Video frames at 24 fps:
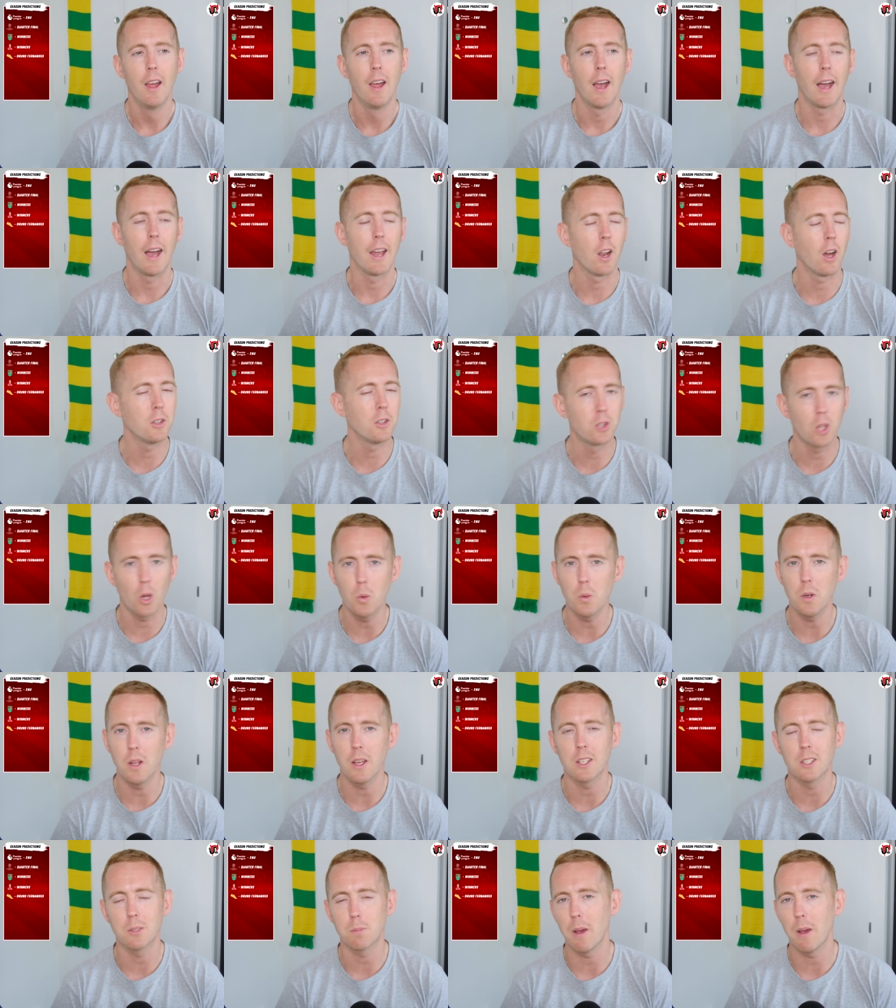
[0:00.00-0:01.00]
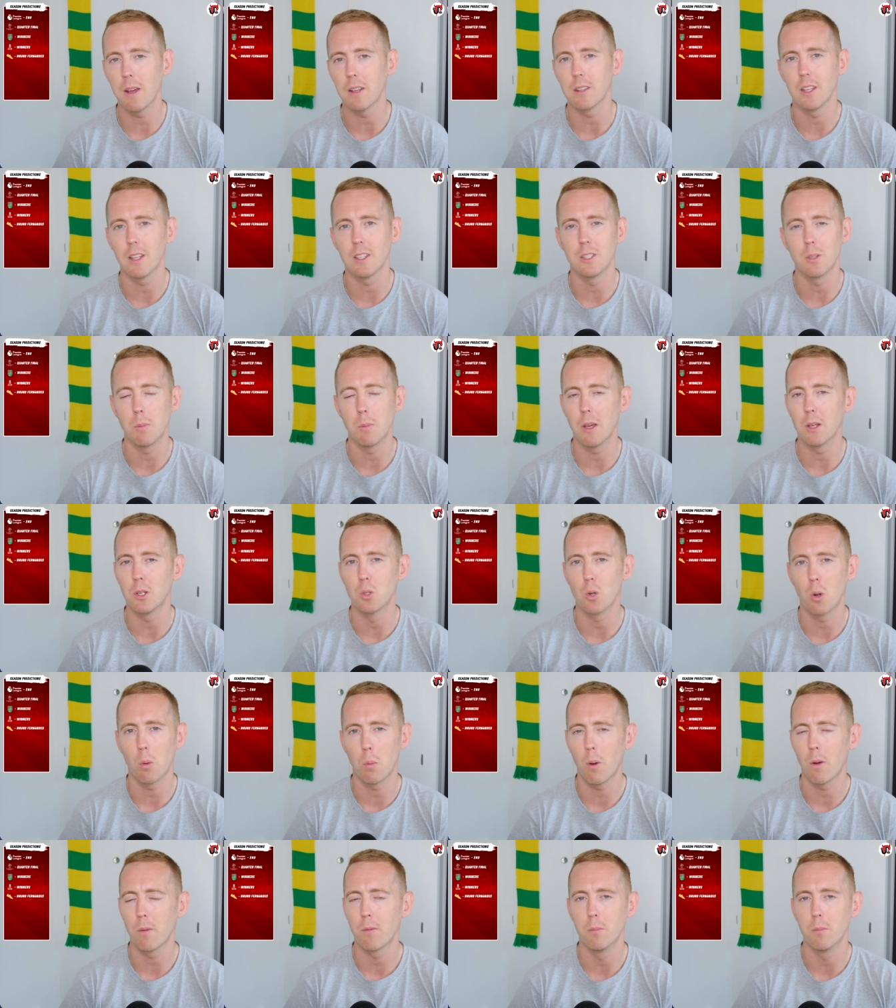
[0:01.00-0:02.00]
And I don't expect there to be a
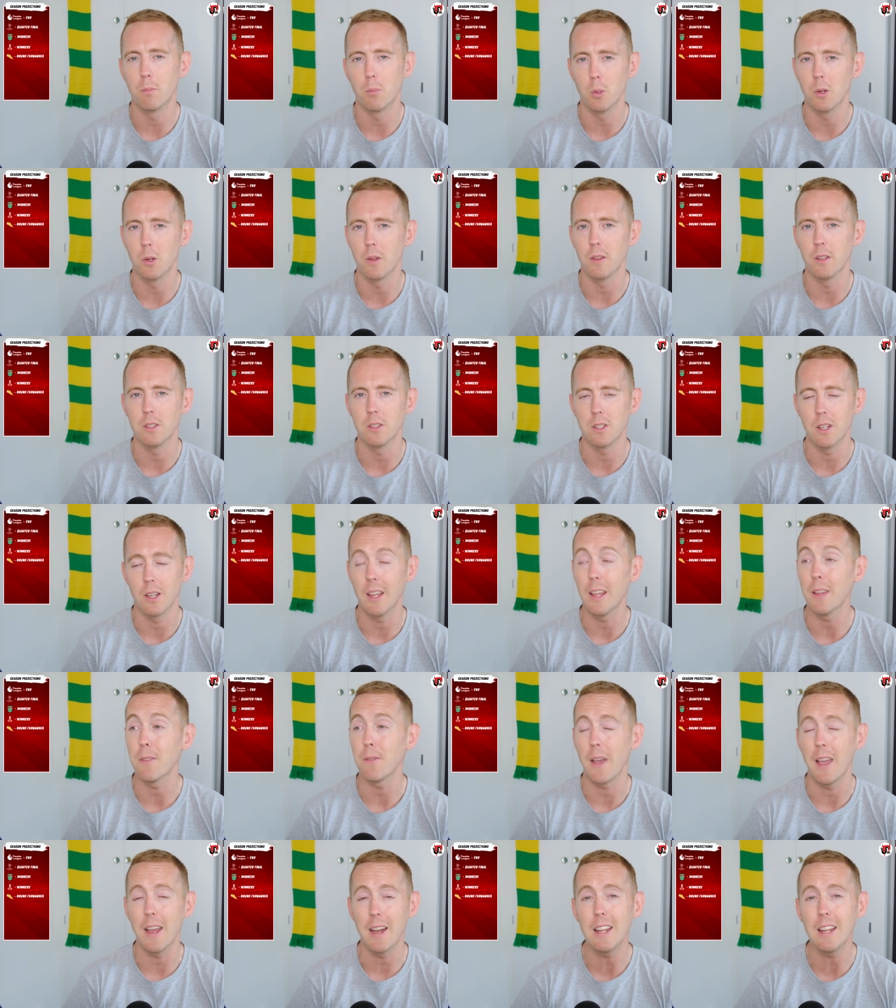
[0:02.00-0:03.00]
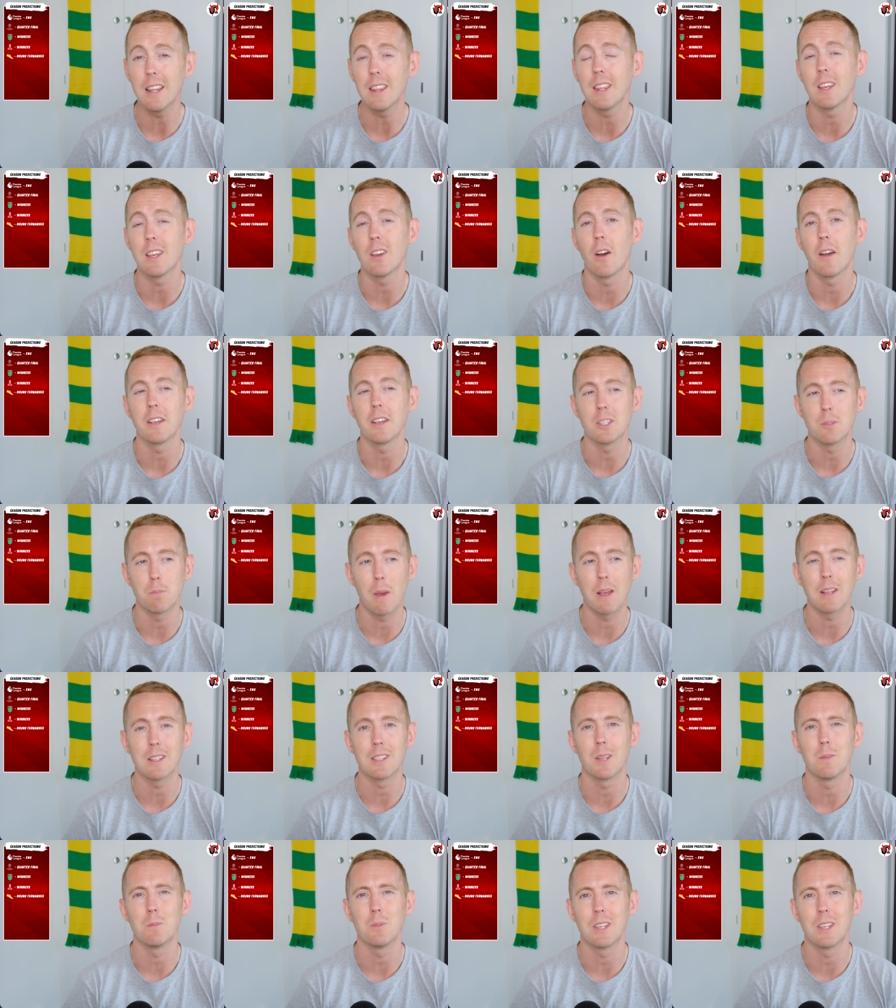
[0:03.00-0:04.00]
drop off from Bruno this year. If anything, I
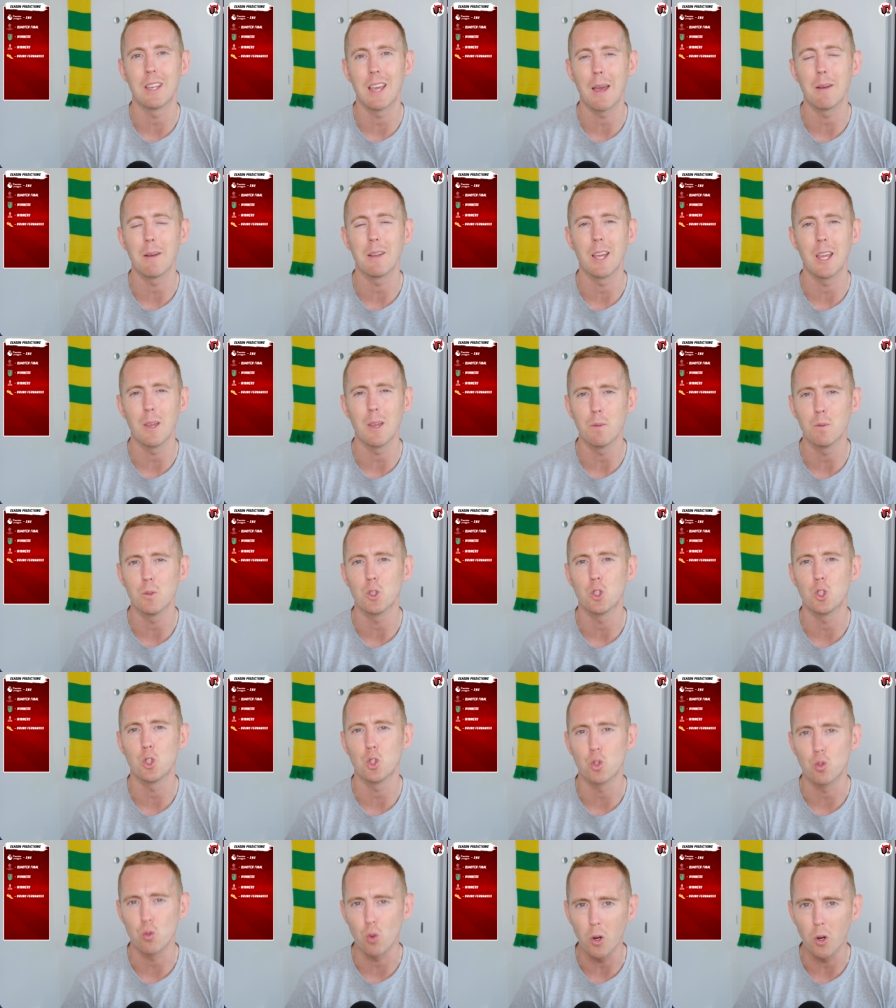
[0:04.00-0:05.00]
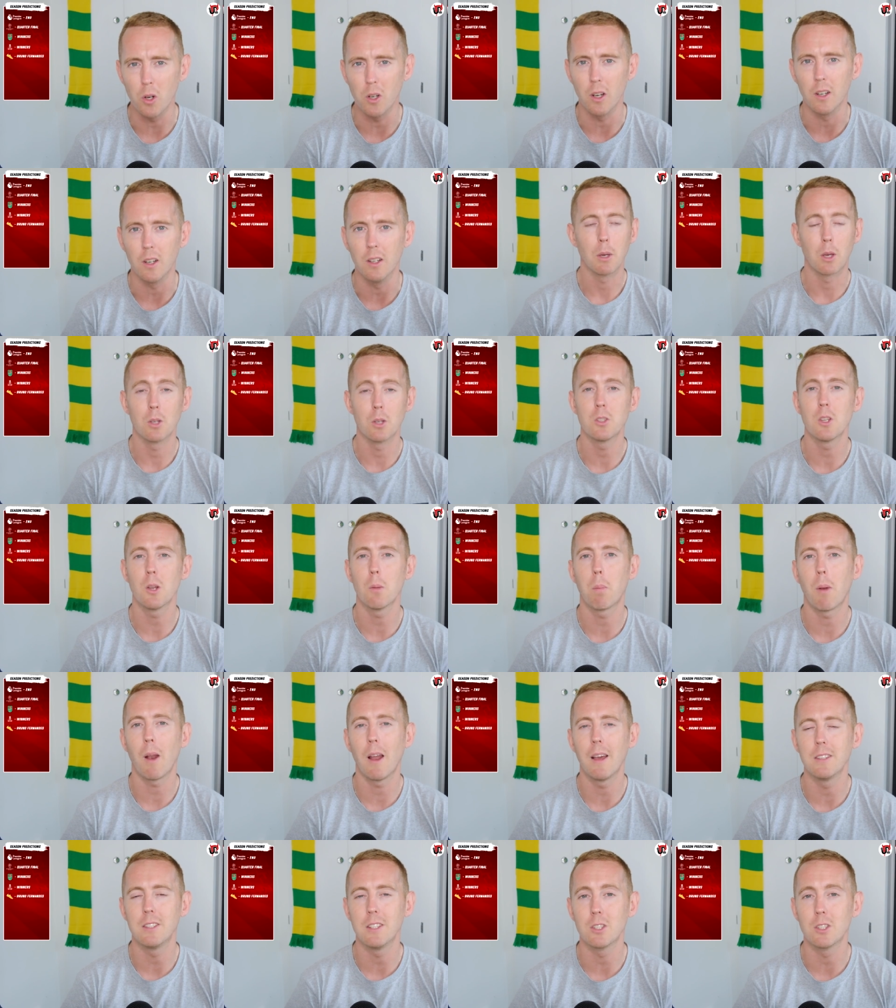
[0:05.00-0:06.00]
expect him to get even stronger because of the
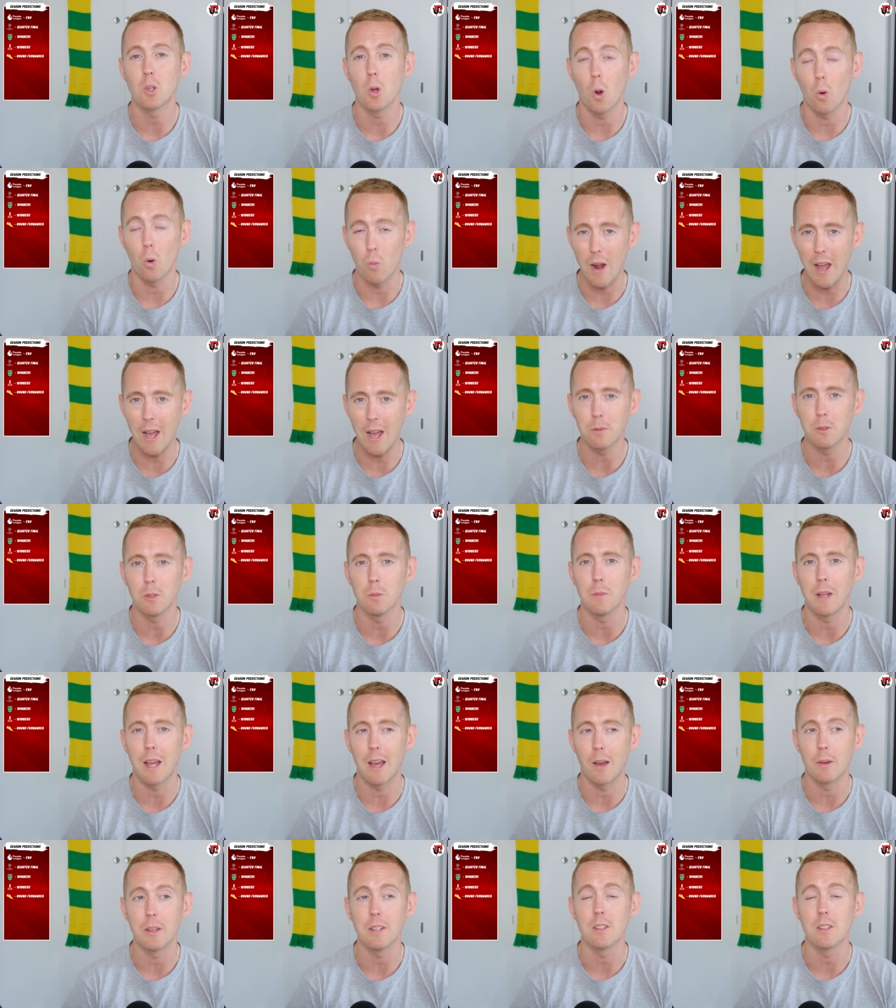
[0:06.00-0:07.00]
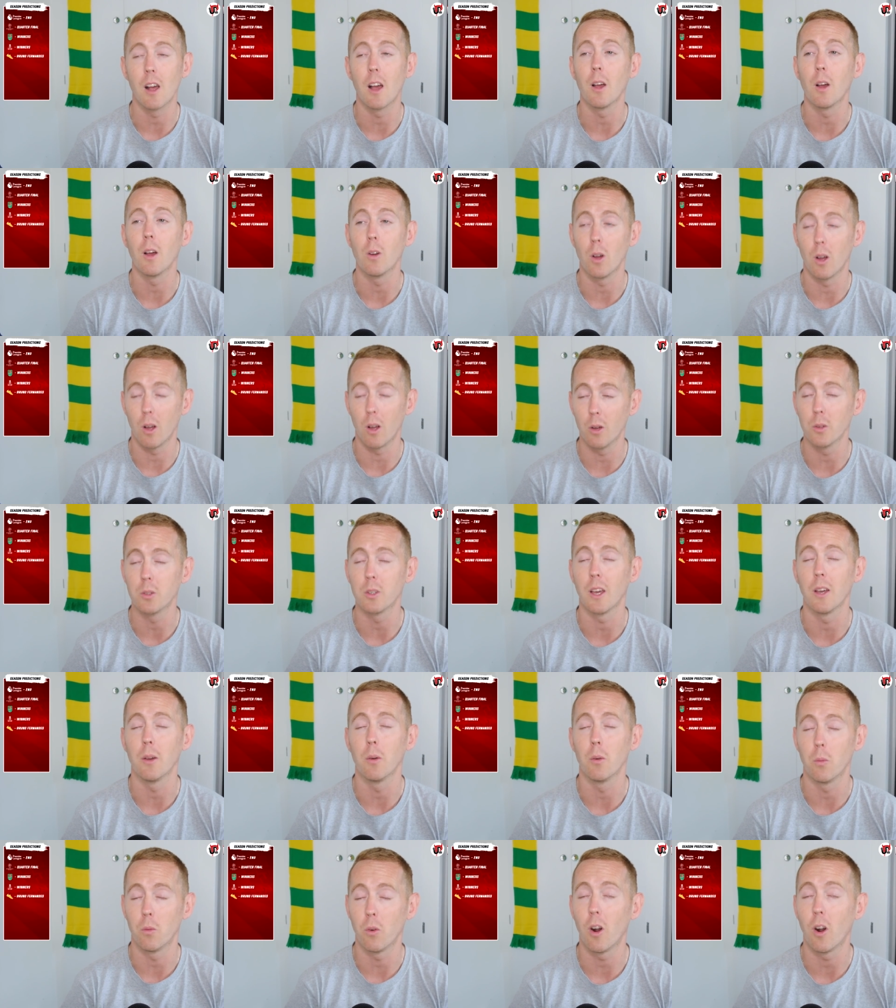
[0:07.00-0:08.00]
players he's got around him now. He's like, okay,
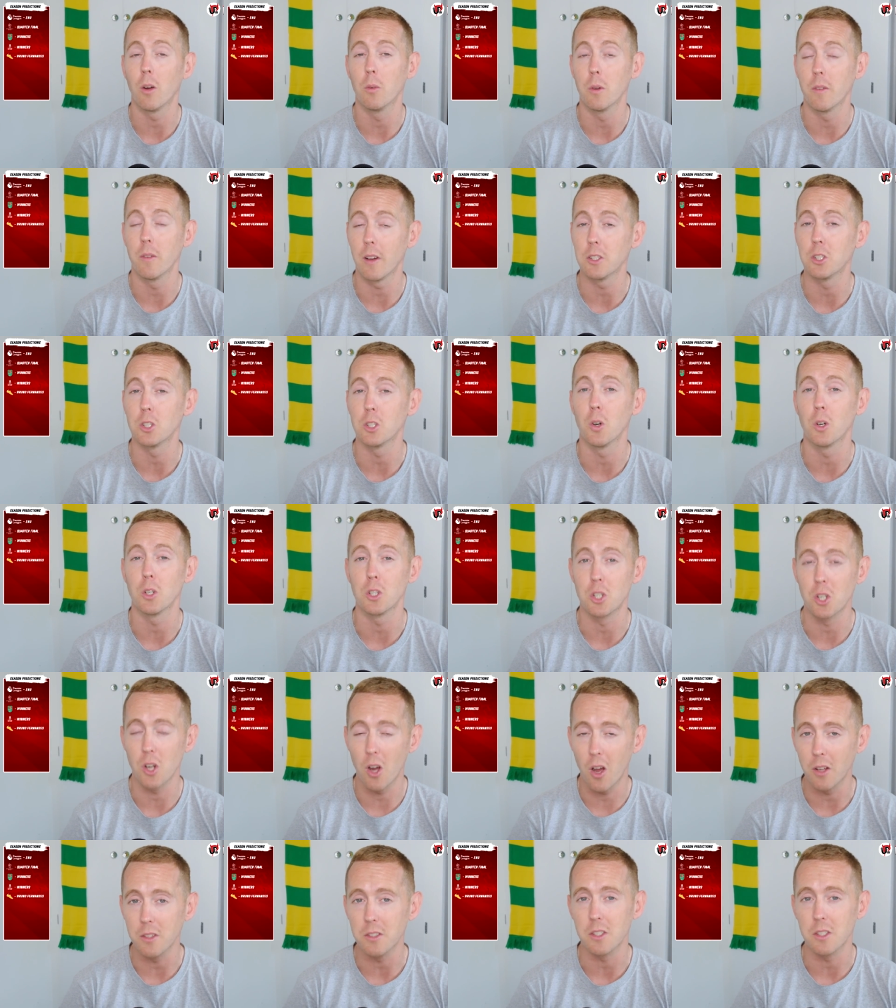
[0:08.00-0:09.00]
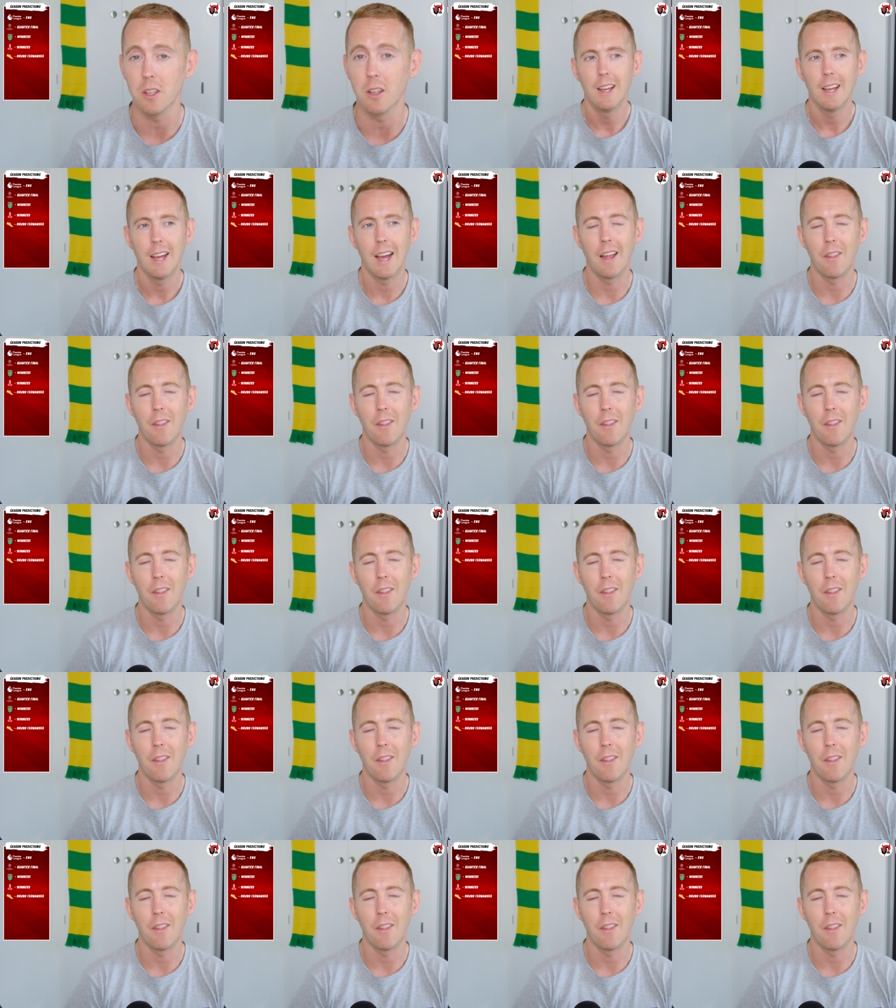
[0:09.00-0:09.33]
well, right, we've actually got a chance here.